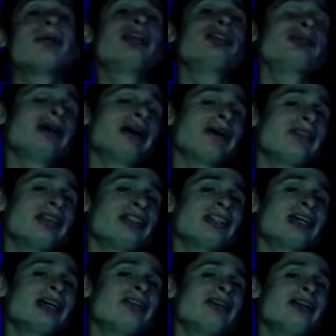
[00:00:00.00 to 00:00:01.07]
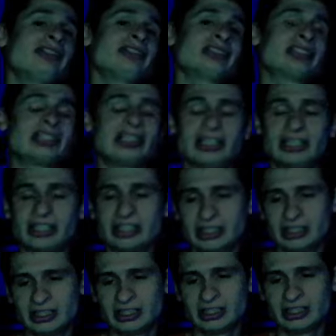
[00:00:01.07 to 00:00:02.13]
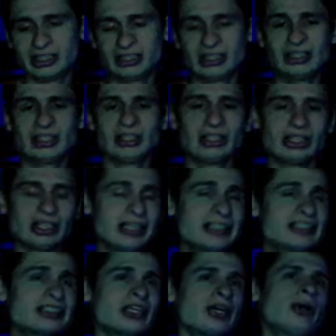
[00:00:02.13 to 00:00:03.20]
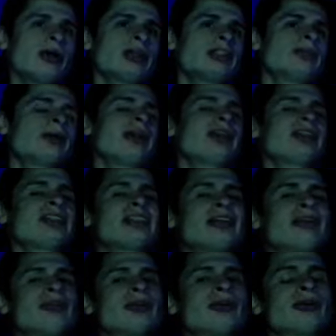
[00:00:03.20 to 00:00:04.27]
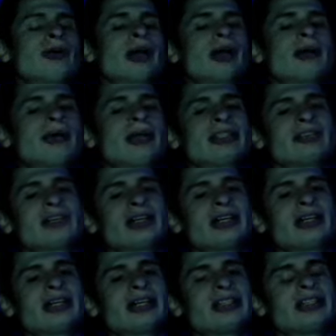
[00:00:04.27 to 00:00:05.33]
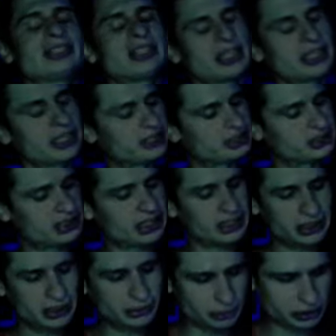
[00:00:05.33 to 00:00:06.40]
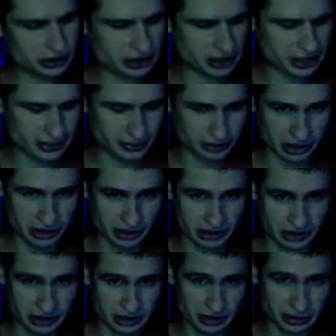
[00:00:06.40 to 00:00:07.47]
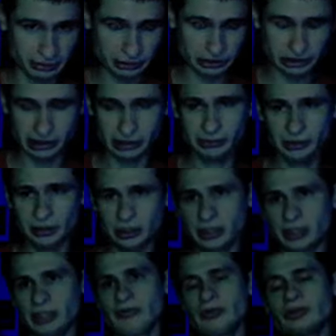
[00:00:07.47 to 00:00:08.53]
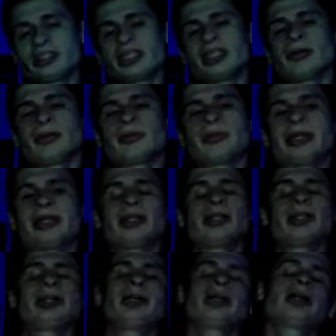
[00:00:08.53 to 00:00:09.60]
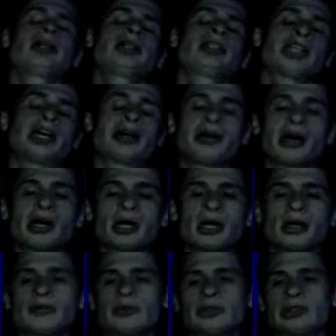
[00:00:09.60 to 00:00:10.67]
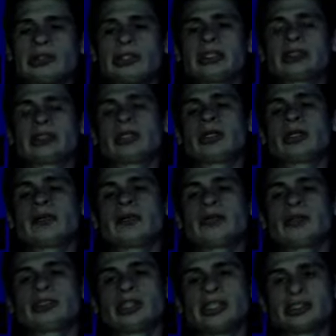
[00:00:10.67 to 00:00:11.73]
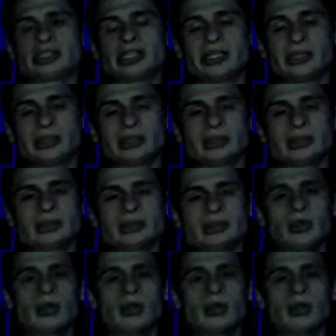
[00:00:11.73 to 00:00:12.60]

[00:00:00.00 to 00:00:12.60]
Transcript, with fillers: we have in the savings. Let's go. It's been the same for a while, but that's fine guys. Guys, sign up with Chime, guys. Sign up with Chime. If you sign up with my link, chime.com forward slash r forward slash Kyle Trussell,